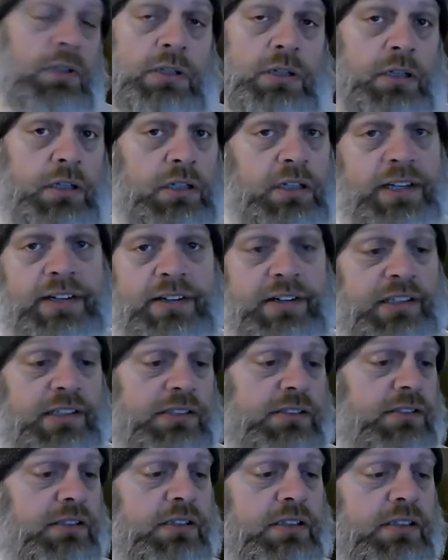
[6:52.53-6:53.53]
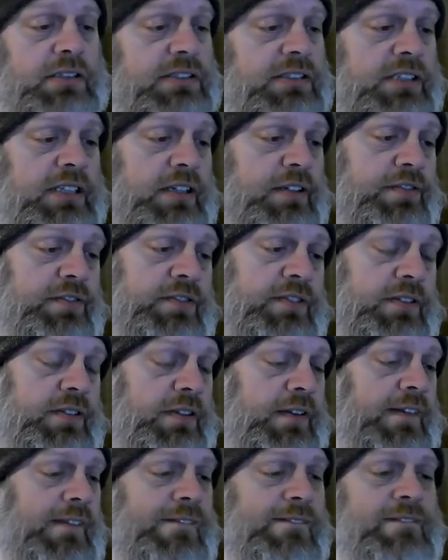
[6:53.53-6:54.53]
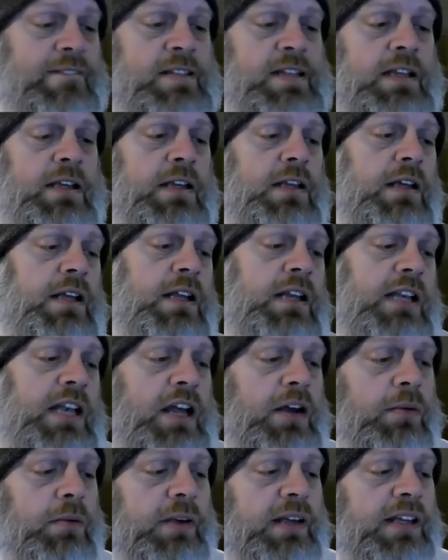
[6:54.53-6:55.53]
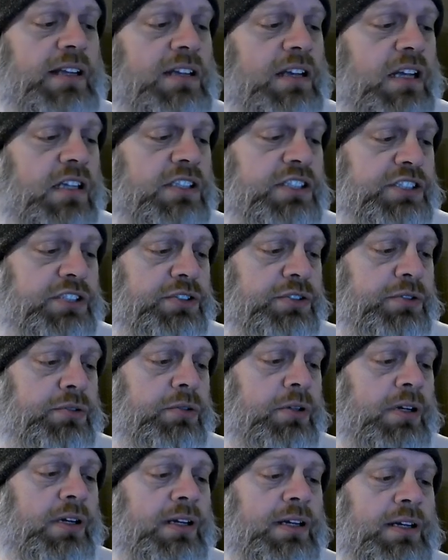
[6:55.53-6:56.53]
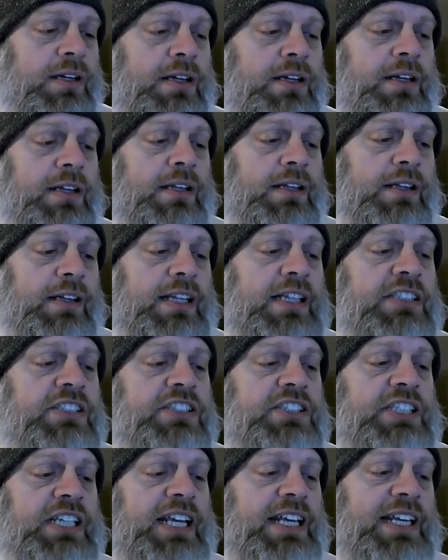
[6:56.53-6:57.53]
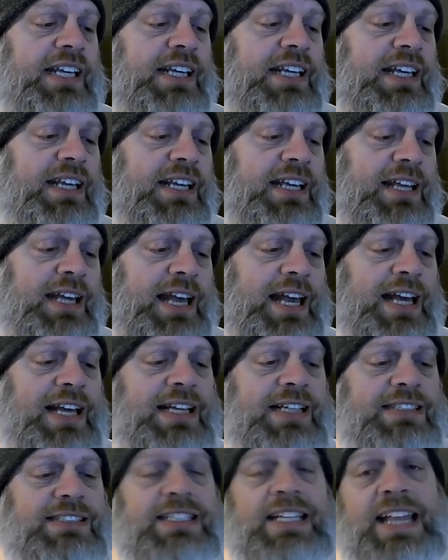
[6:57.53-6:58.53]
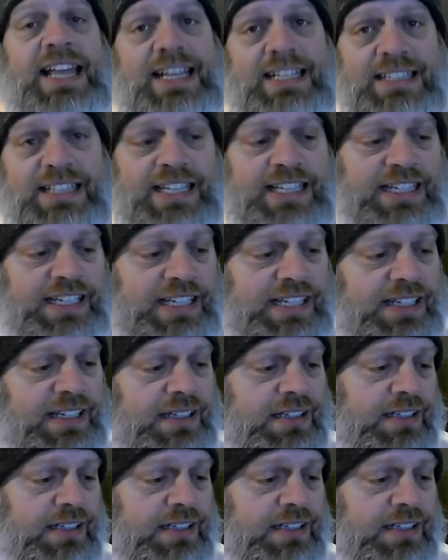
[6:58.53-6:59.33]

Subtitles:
Hilarious. Good stuff. Now we're getting on to Lynn Shay as Landlady.